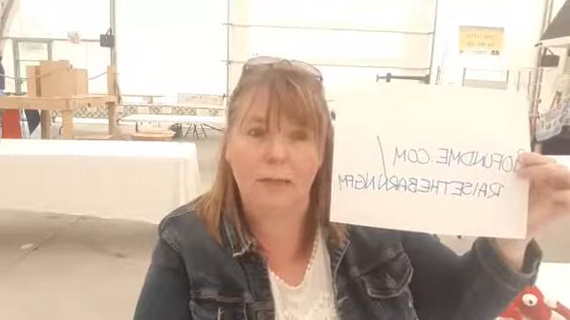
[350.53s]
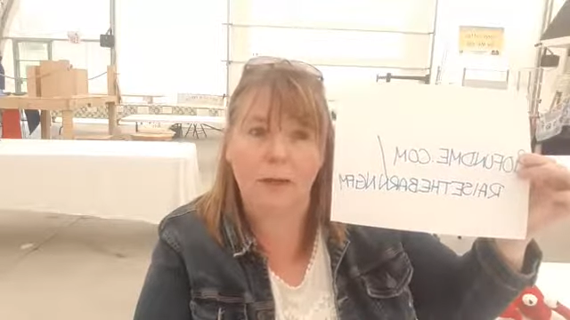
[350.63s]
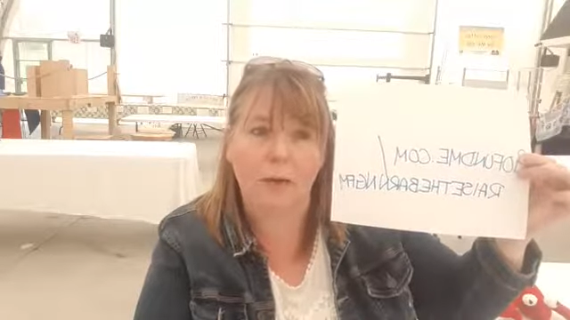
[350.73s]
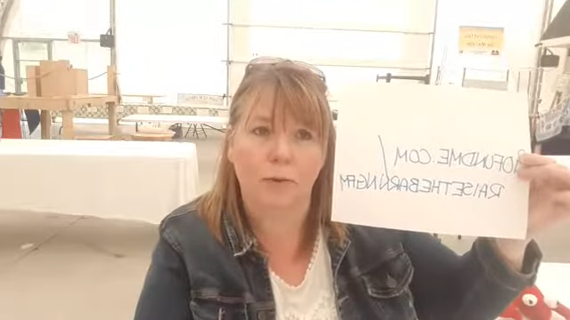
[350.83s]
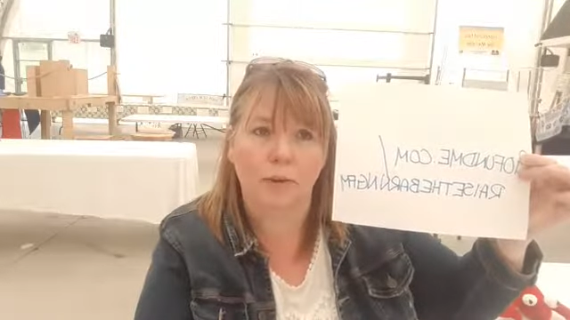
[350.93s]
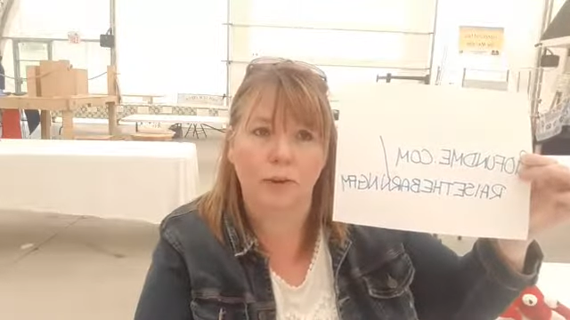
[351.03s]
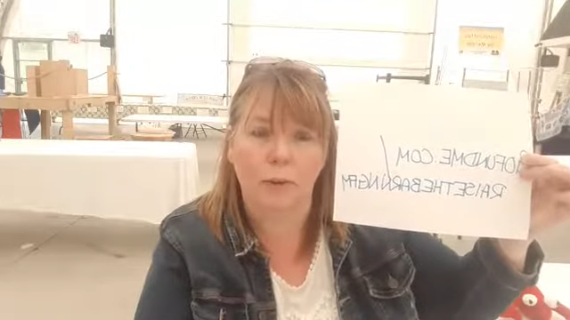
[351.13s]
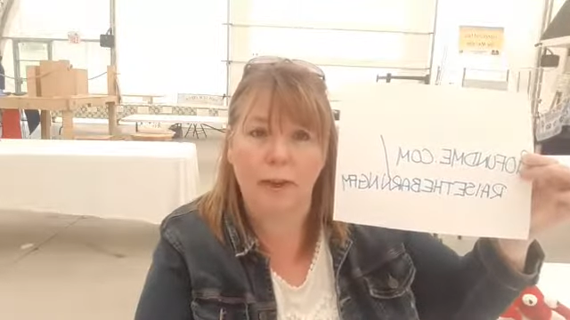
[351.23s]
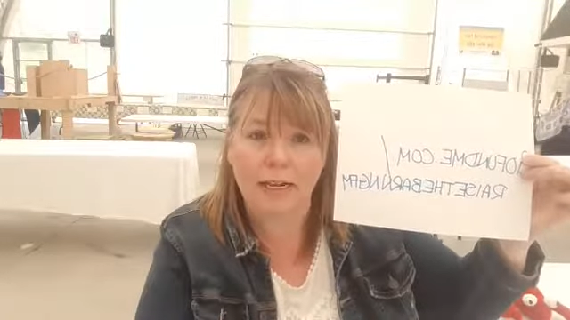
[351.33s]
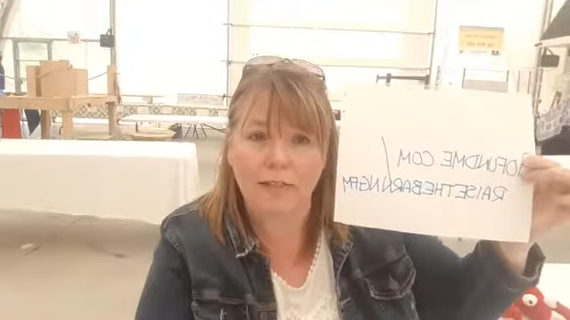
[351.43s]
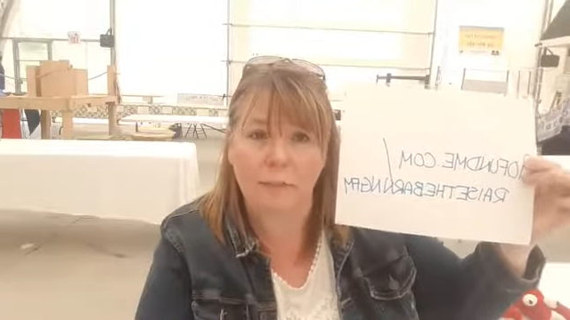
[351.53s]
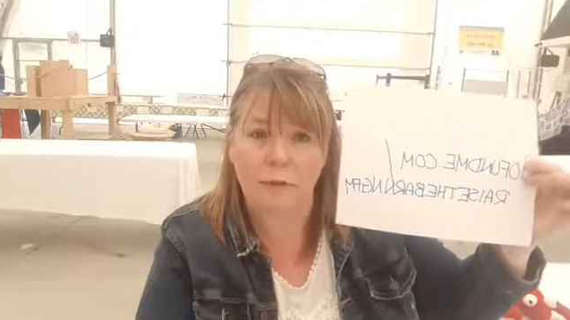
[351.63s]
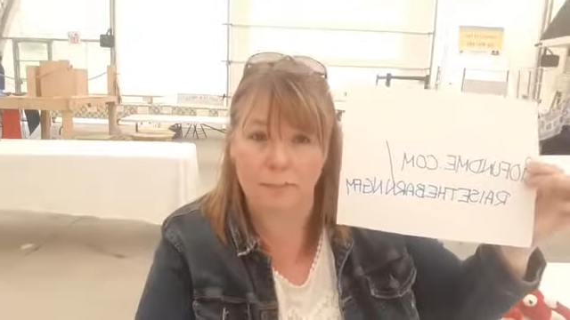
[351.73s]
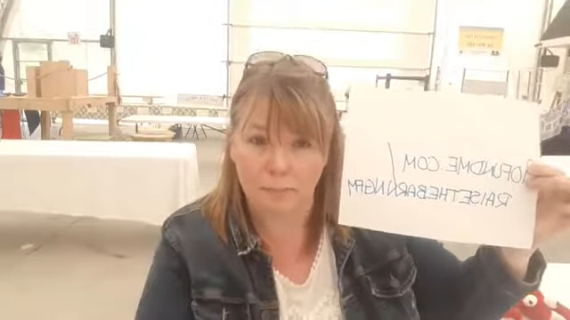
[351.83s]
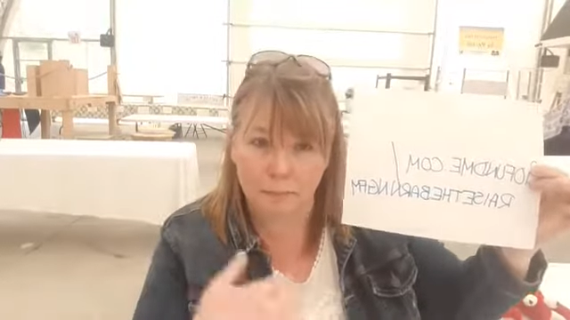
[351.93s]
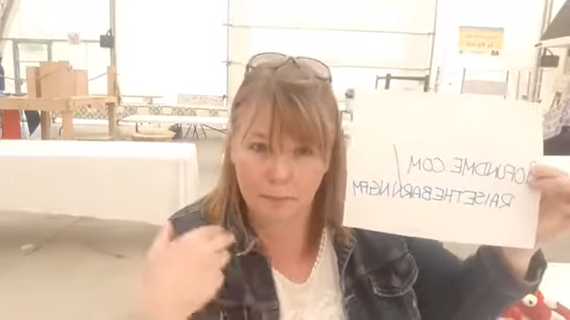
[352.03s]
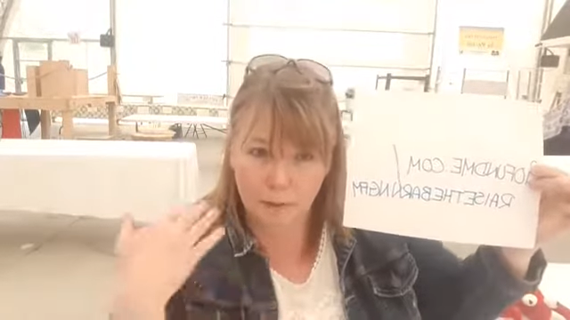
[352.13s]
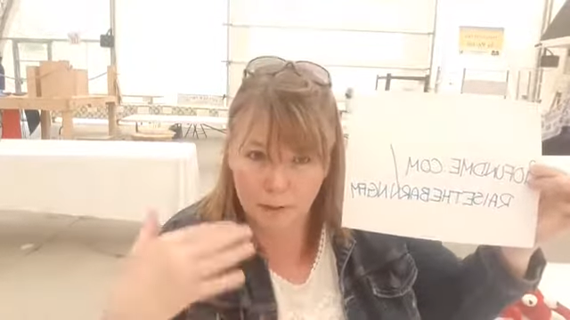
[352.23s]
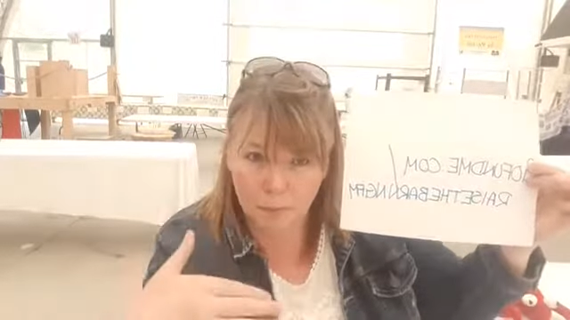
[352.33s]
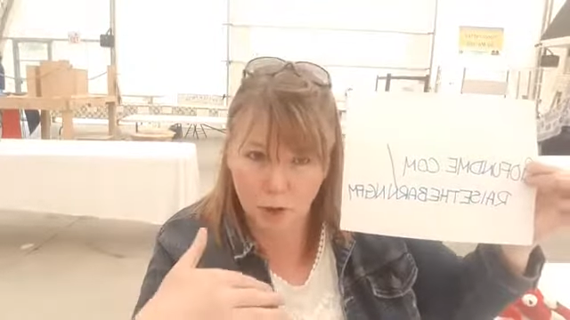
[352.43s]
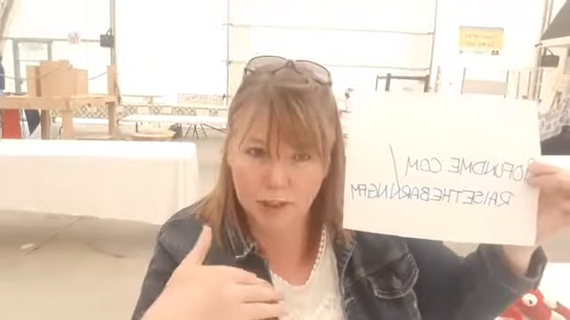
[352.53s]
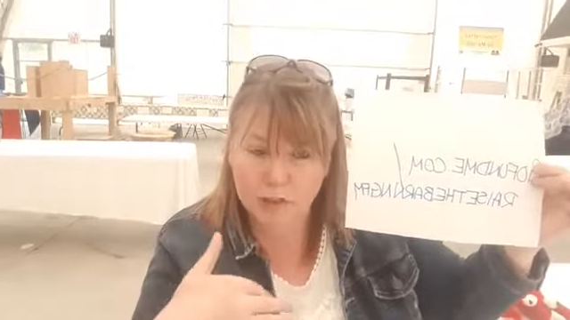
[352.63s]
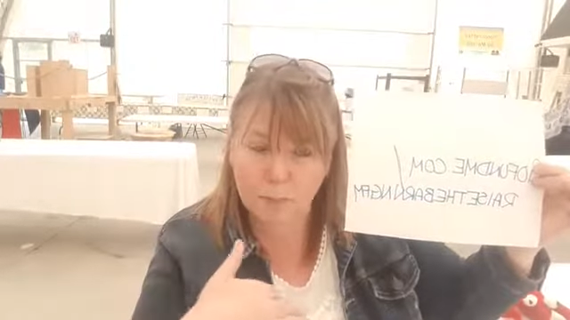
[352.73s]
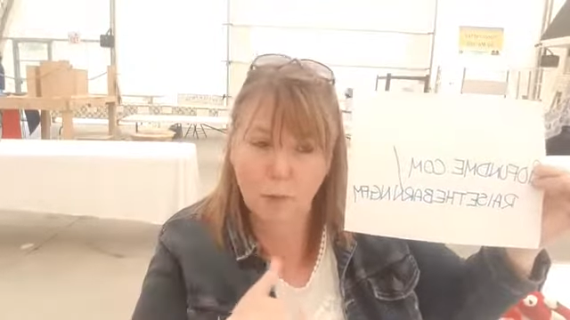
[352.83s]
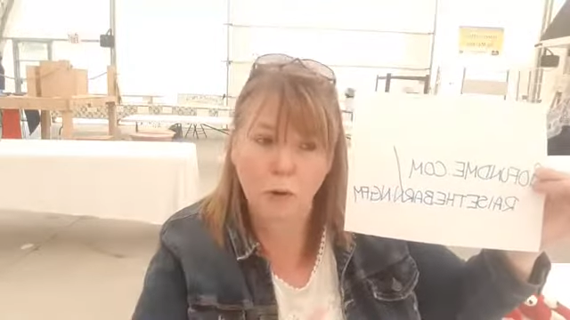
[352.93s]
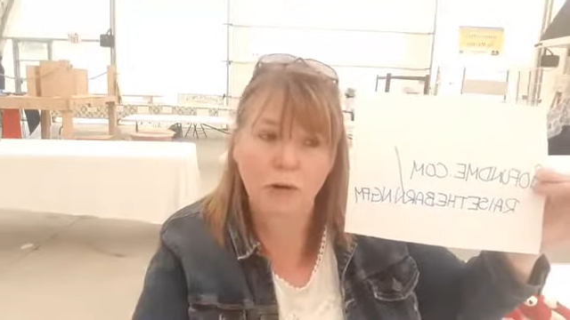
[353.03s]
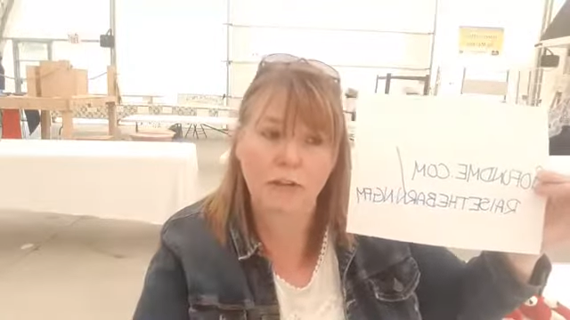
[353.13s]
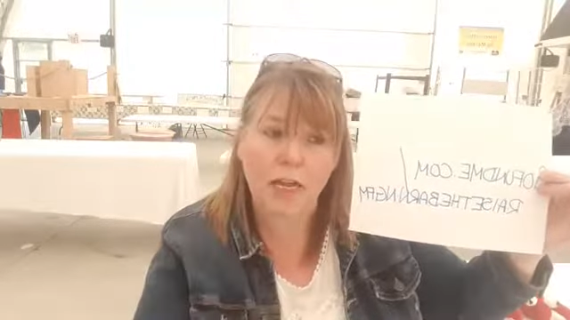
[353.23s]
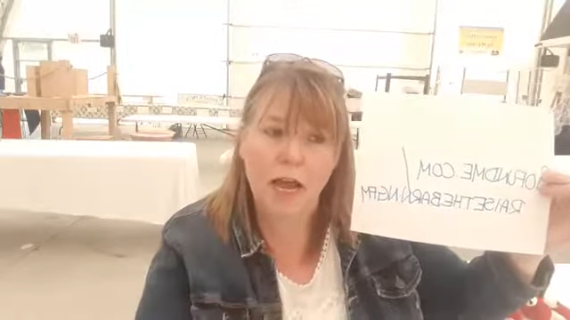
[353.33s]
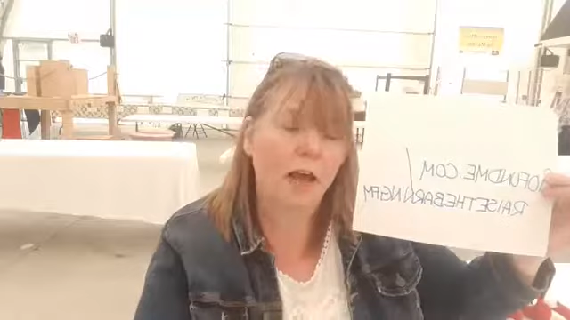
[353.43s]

We know that there are many market supporters